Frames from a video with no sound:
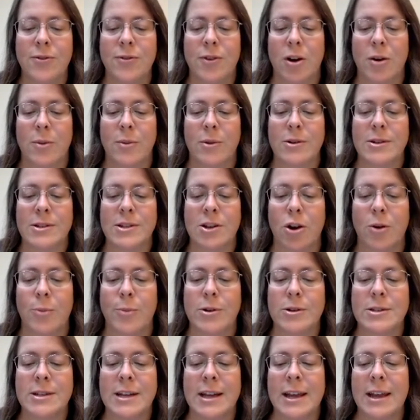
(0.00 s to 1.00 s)
farmers are
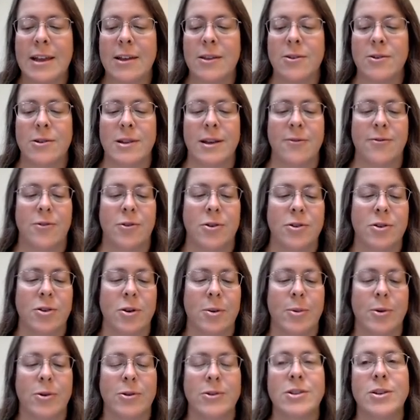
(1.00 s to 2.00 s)
particularly
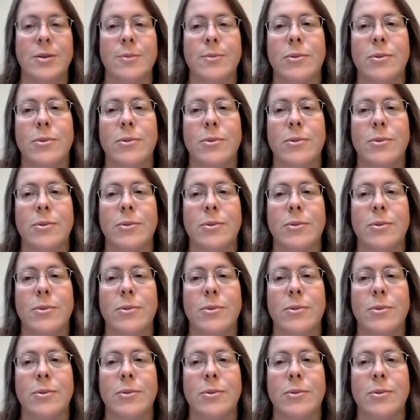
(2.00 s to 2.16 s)
vulnerable to